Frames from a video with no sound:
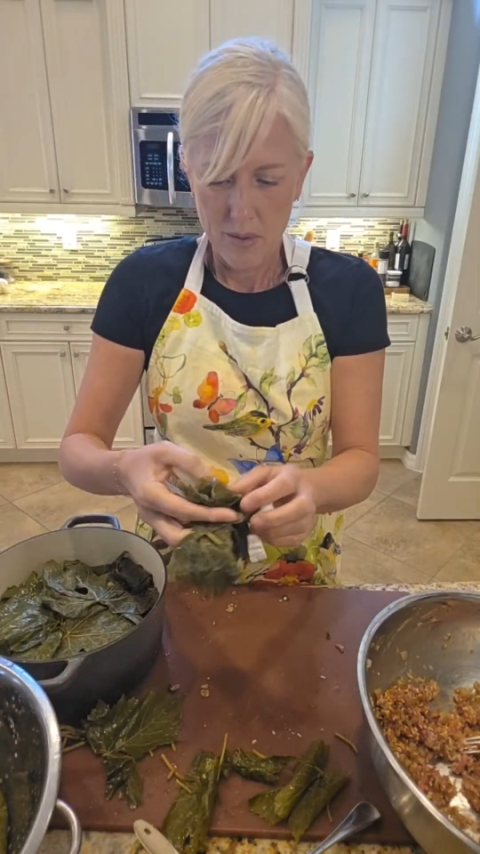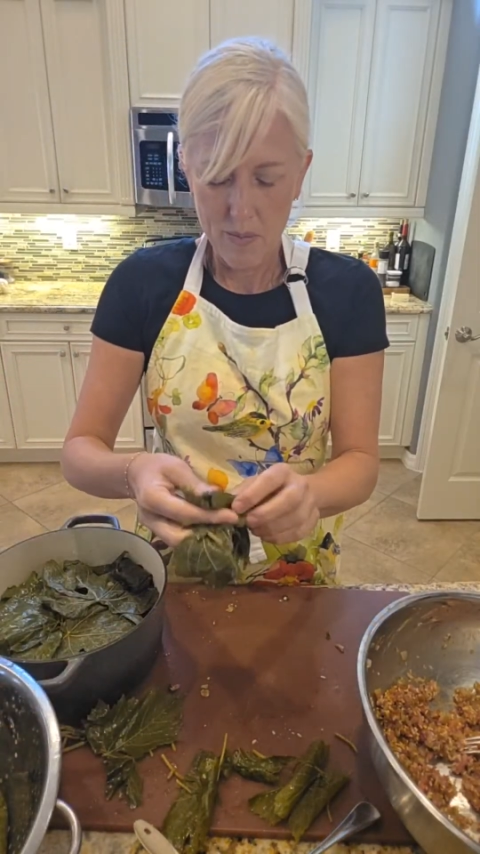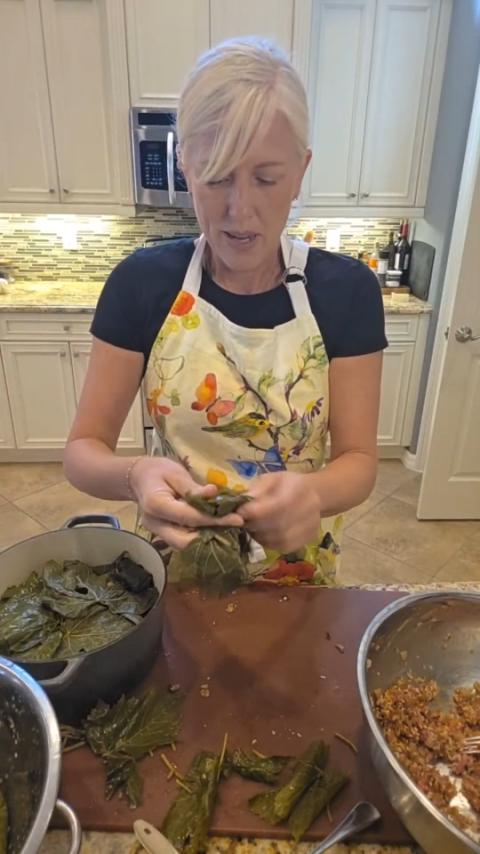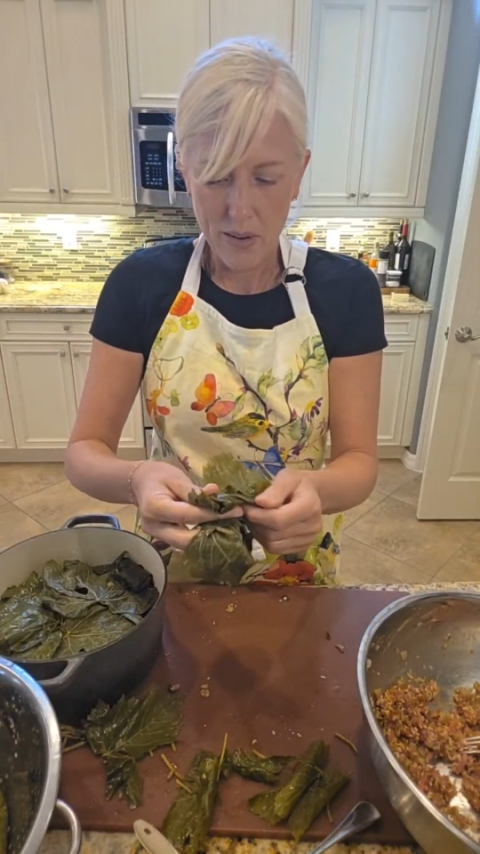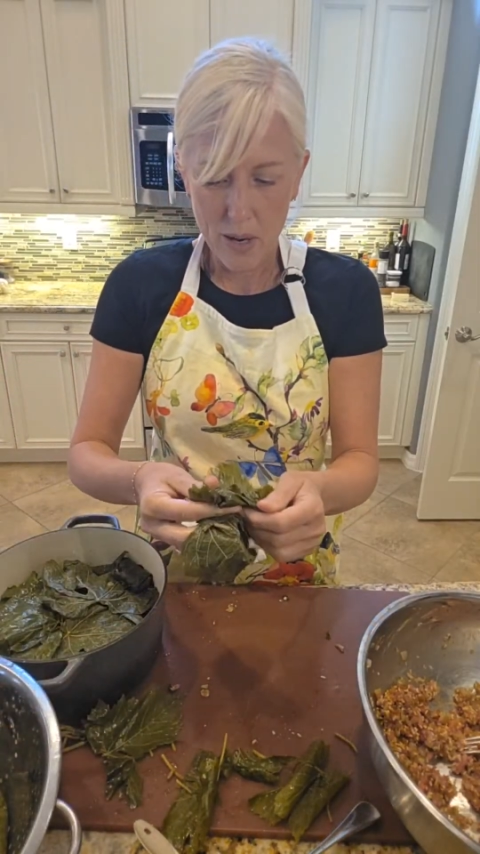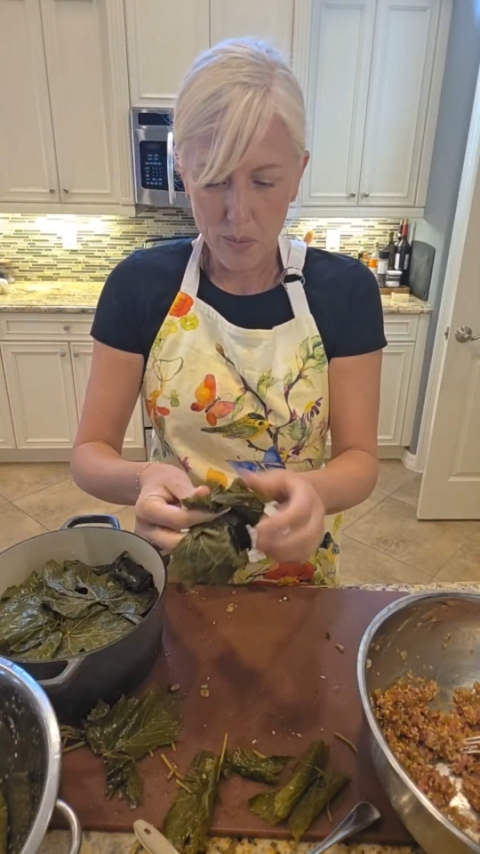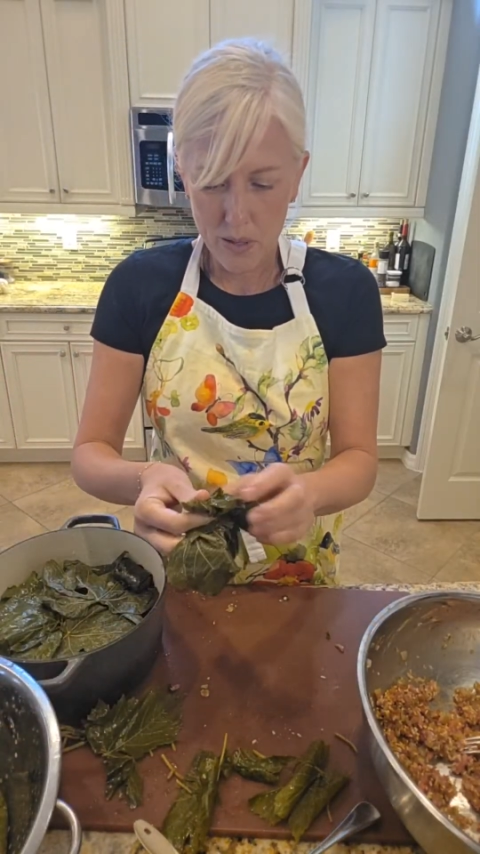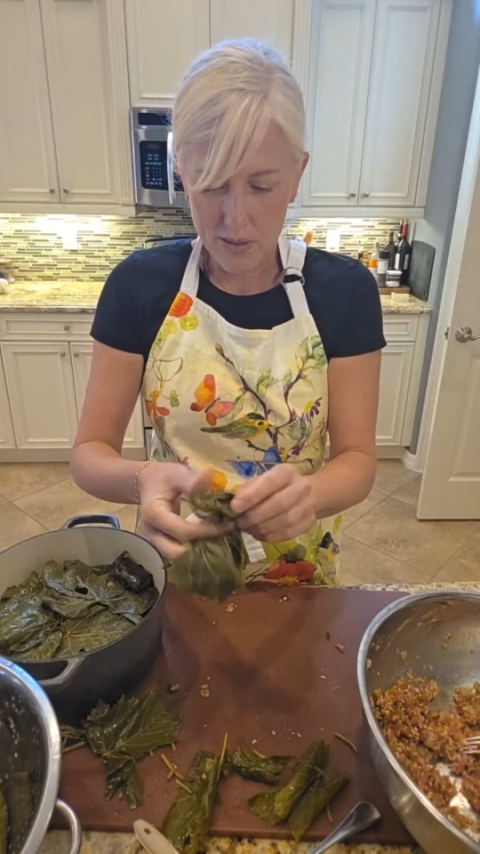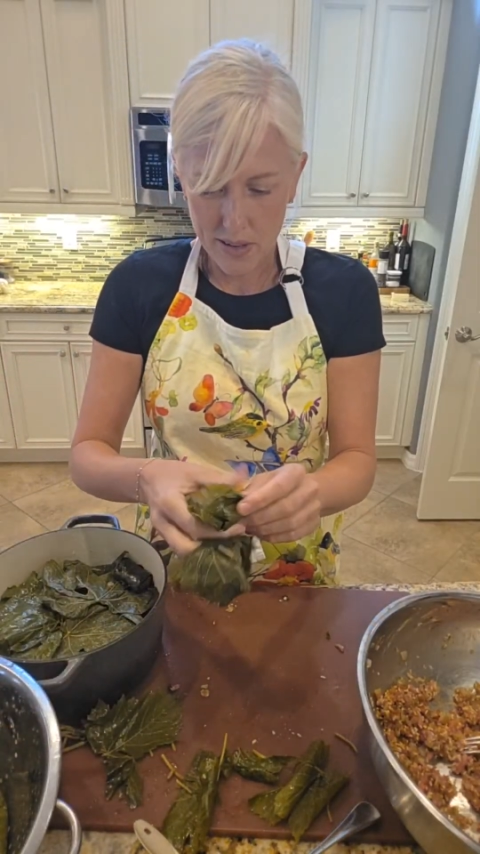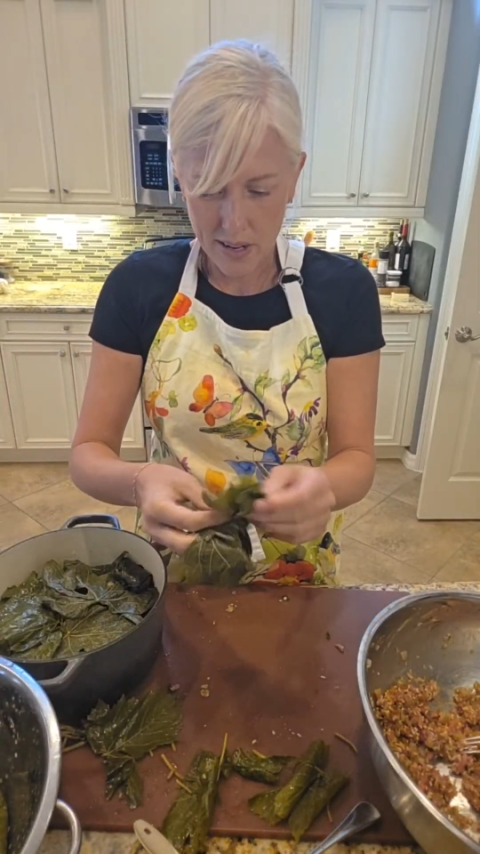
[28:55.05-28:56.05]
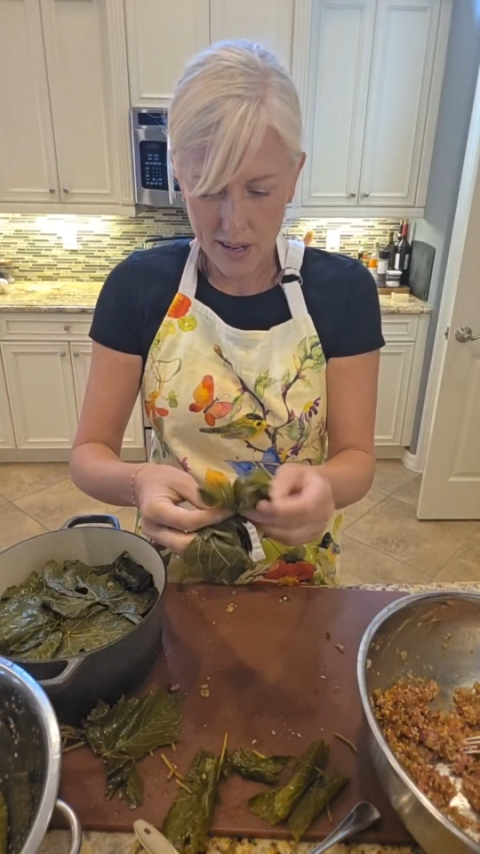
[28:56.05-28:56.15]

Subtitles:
my grape leaves are